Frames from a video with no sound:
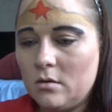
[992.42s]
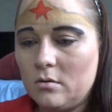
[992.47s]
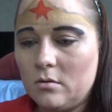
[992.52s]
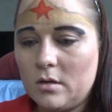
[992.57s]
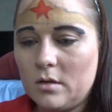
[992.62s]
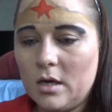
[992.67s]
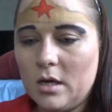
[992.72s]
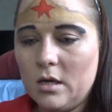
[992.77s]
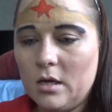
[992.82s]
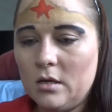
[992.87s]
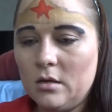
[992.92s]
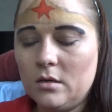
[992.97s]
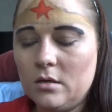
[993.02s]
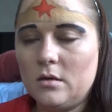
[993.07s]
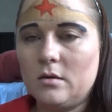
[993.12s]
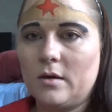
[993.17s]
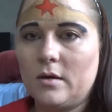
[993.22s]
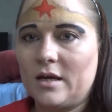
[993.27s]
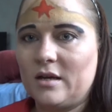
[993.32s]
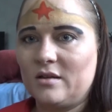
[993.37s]
Okay,
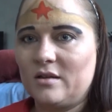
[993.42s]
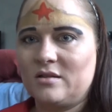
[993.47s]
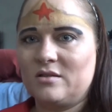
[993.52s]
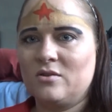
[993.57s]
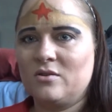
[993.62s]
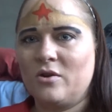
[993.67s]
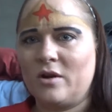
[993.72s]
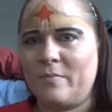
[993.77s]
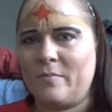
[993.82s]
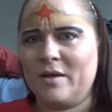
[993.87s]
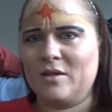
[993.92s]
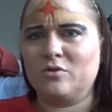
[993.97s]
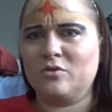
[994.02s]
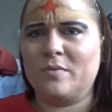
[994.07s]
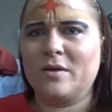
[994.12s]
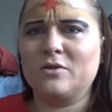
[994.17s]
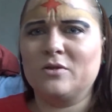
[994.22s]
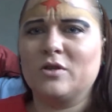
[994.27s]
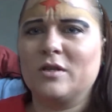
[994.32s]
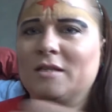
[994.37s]
it's not a pencil,
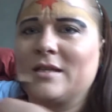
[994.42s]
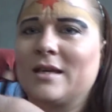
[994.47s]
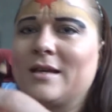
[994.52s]
it's